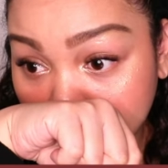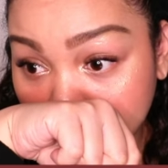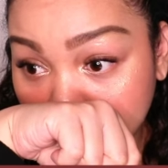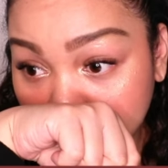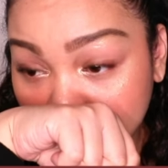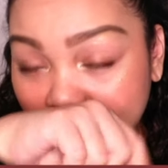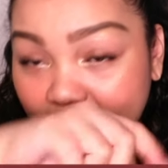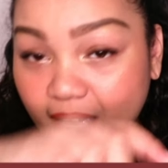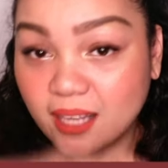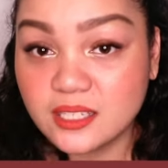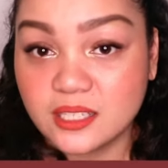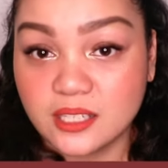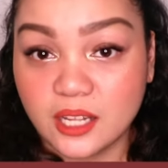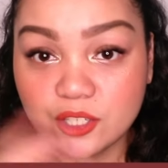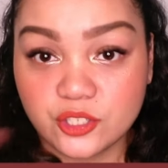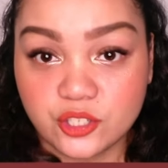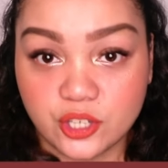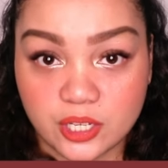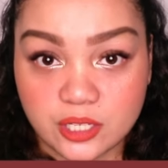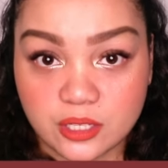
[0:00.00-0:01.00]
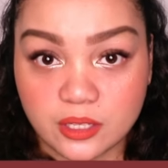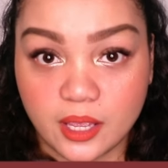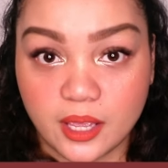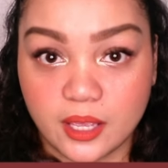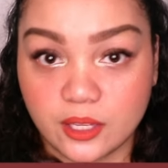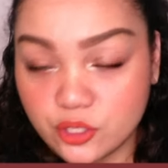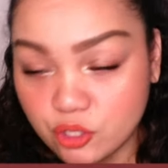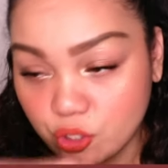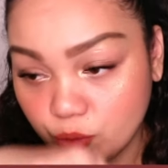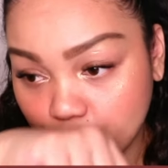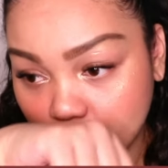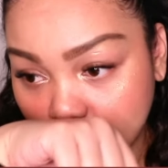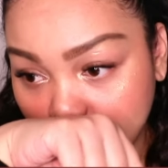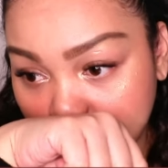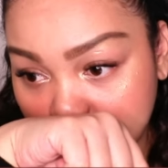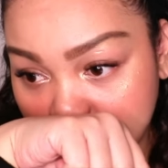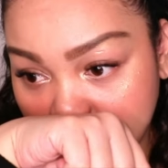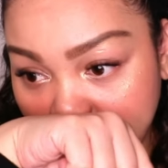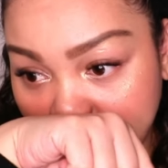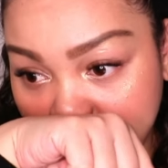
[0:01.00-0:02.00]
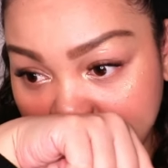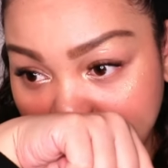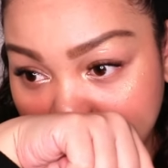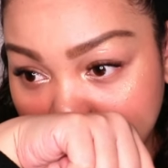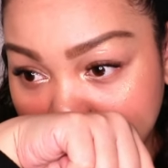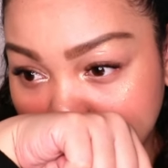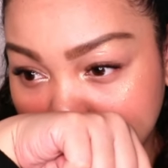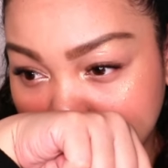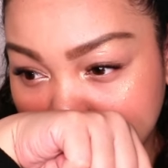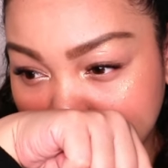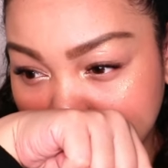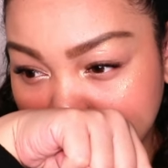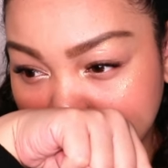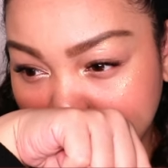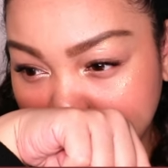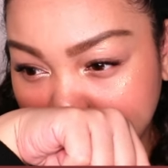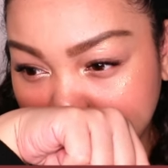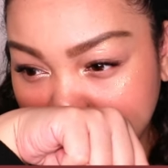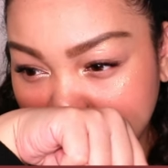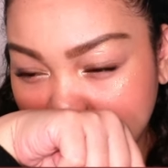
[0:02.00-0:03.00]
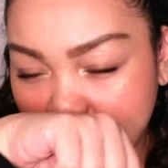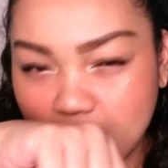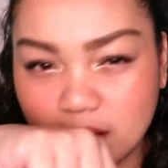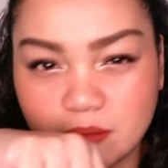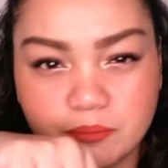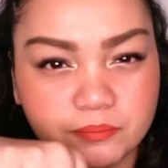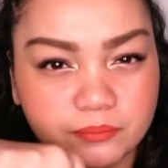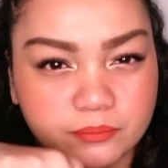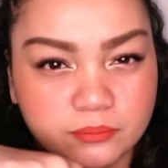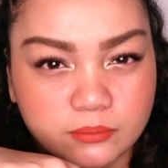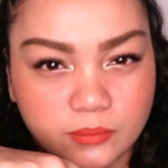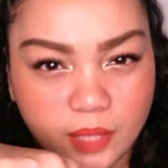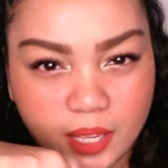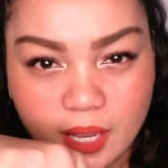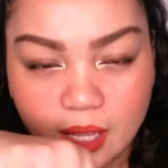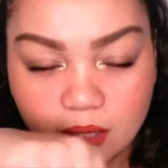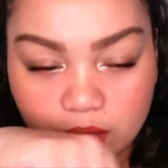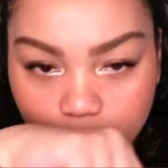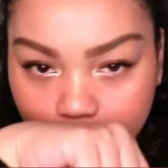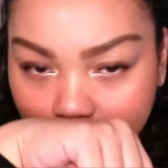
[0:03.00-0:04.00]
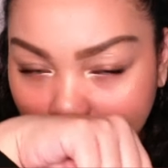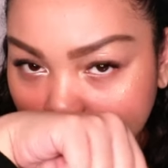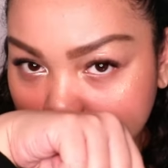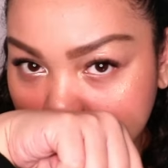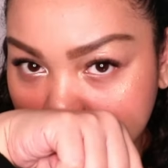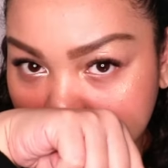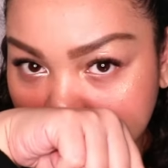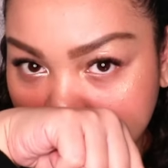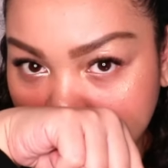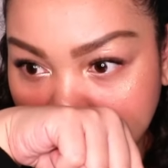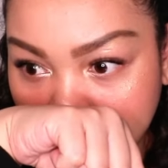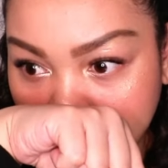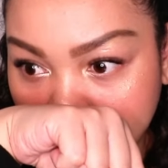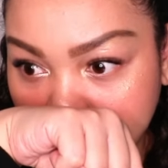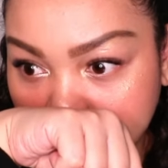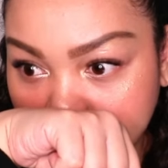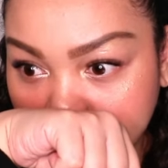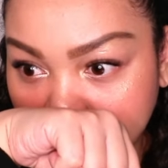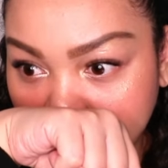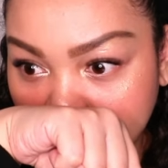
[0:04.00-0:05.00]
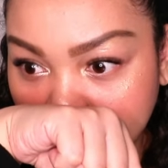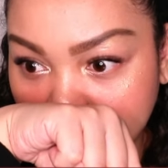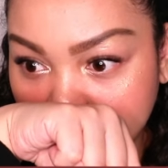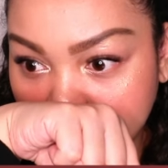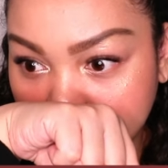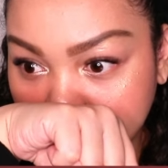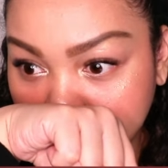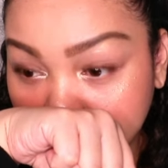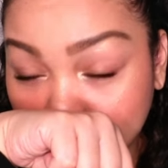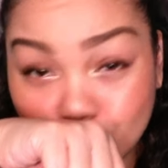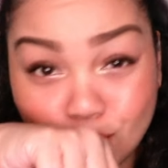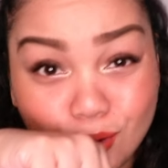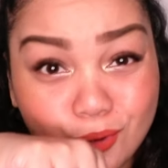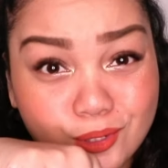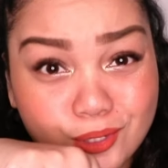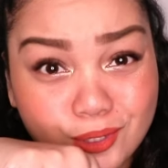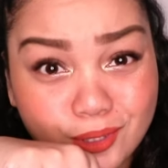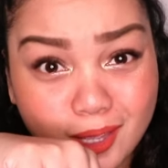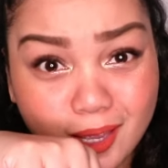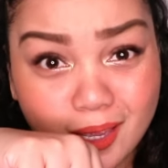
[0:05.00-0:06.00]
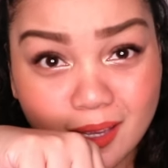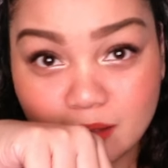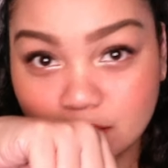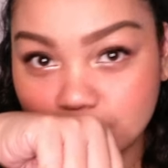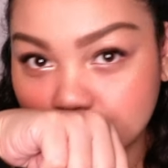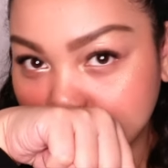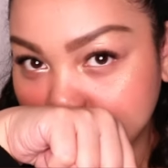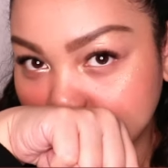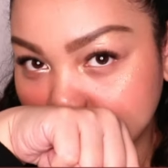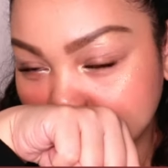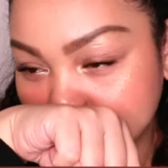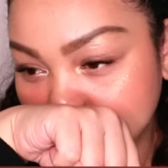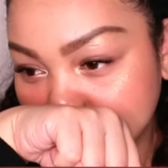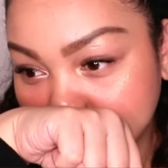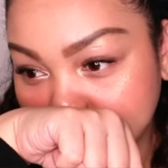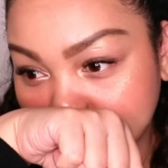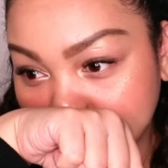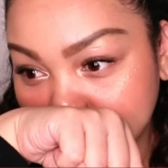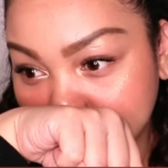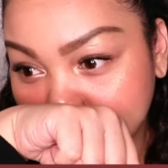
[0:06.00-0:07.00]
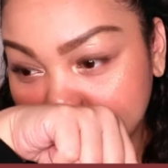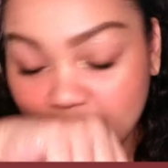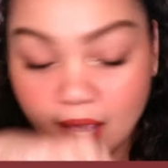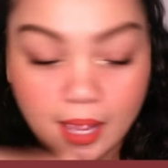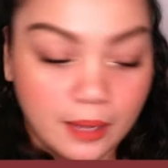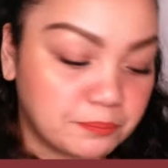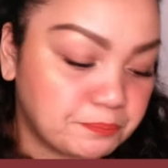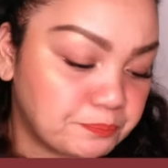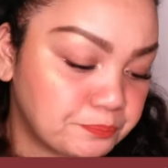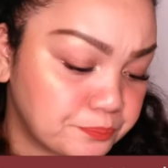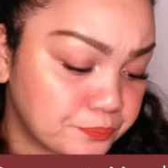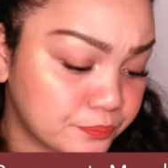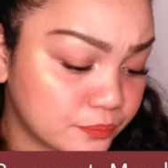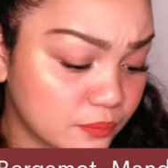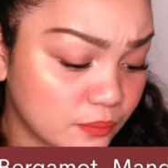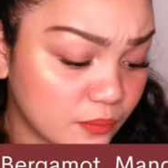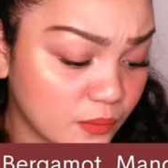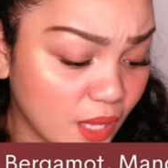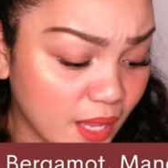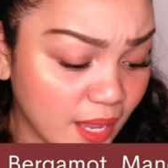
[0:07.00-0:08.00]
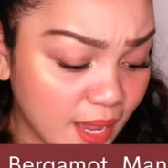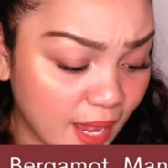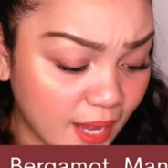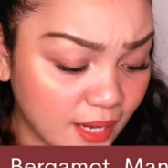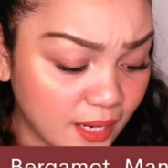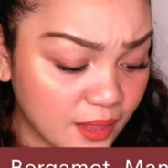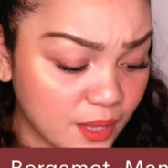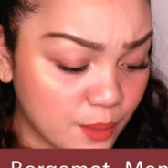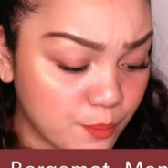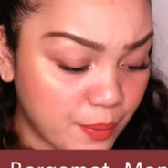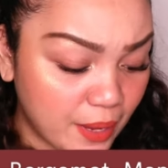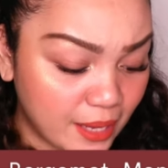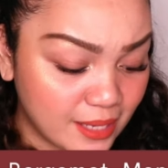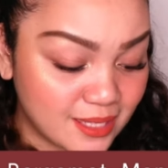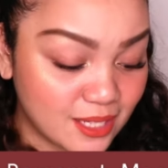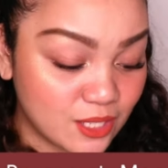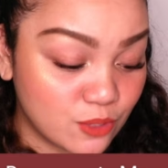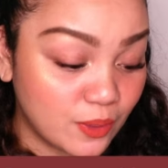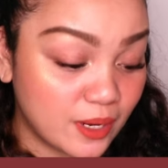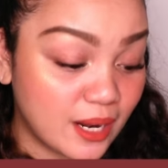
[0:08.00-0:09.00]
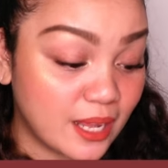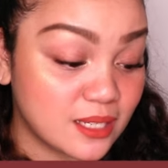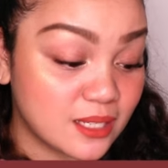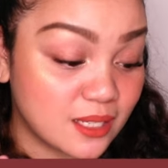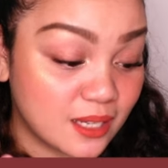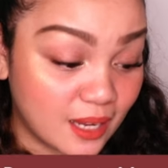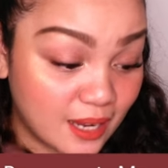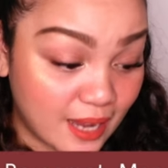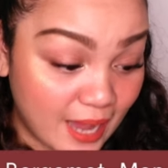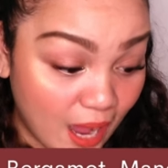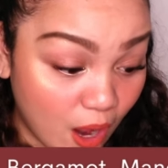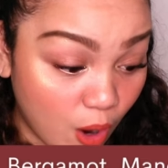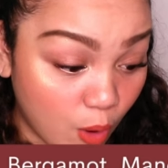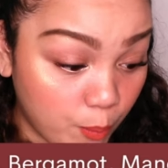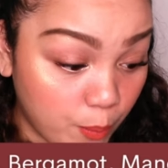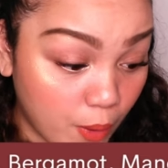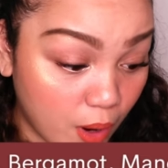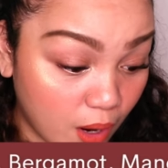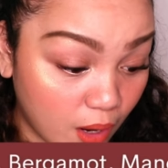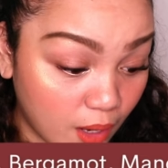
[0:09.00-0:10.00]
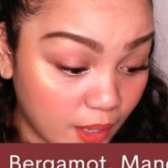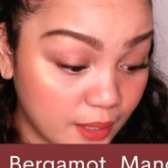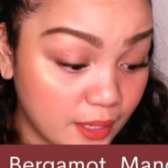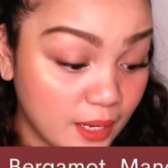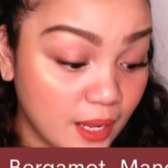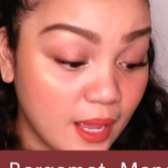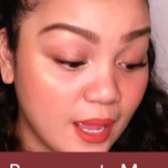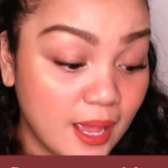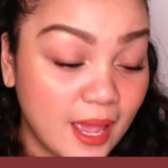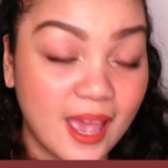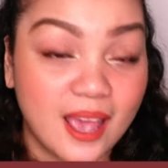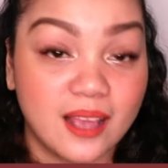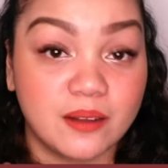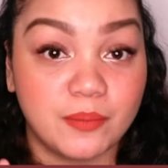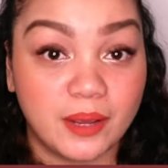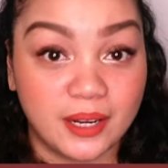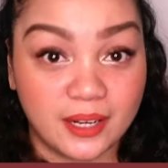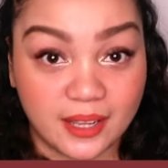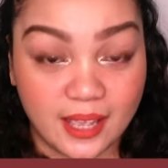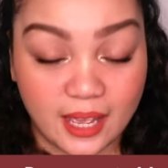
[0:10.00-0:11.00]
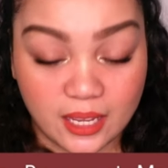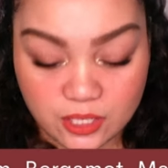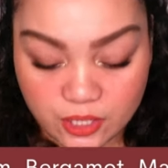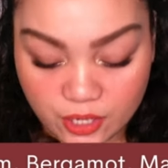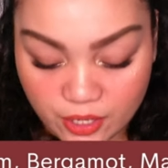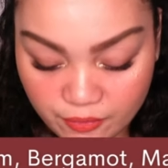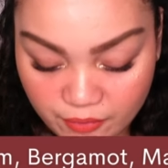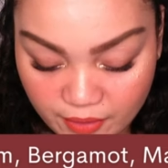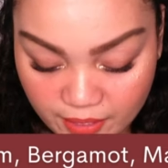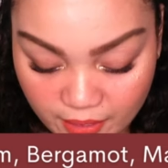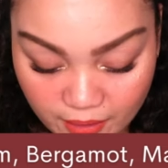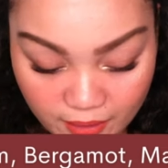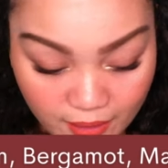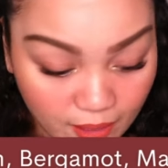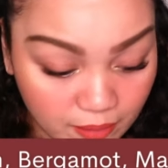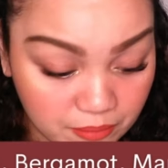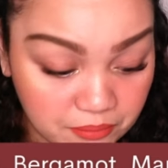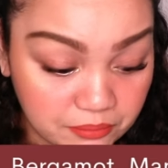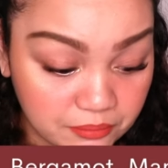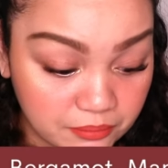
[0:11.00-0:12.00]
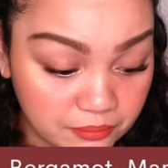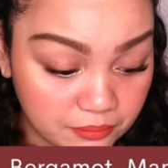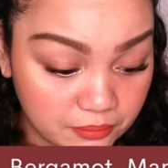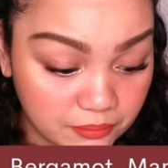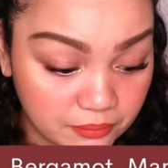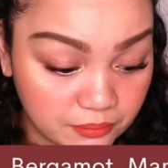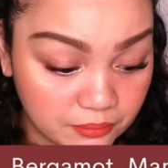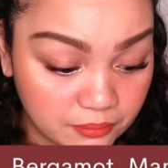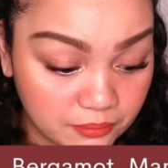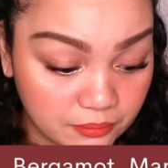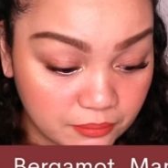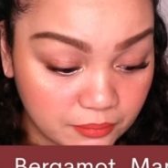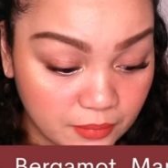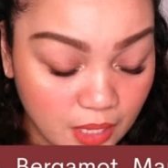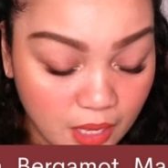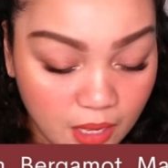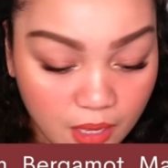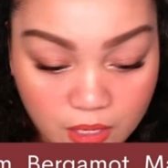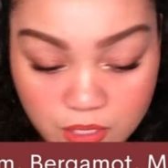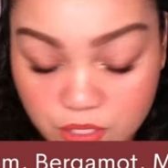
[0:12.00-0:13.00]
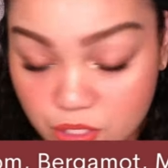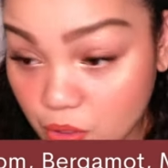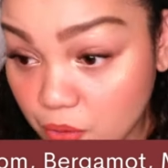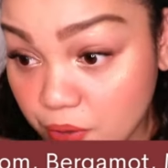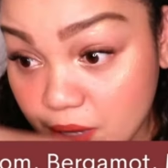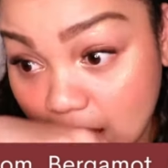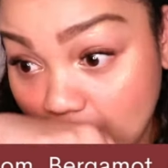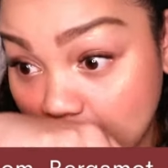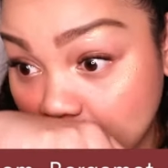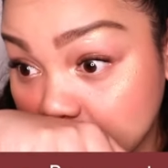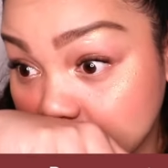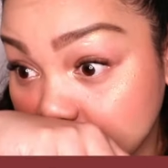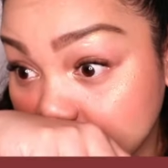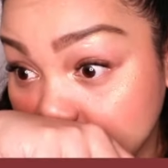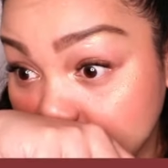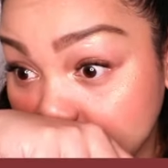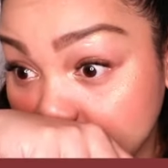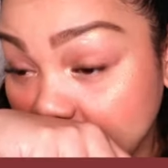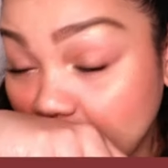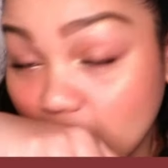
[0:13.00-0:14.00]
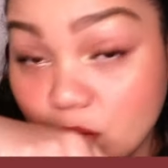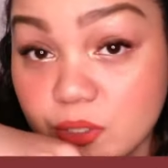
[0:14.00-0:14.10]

yeah, it's not just a tuberose kind of scent. Yeah, I get the rose thing here. Rose thing? Yeah. And in the base, this one has cacao pod and Madagascar vanilla. So yeah, that